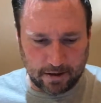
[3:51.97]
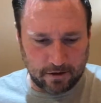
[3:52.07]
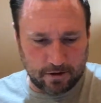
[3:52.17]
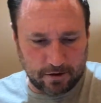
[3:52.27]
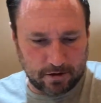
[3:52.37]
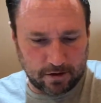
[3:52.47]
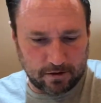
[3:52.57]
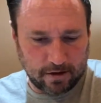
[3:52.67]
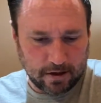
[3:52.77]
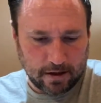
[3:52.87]
And there's
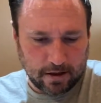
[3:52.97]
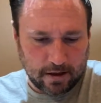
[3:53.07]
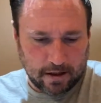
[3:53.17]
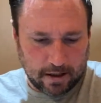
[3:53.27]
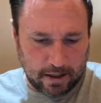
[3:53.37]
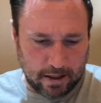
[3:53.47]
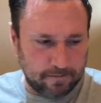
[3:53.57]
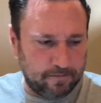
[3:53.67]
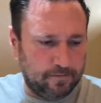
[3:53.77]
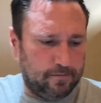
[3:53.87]
also a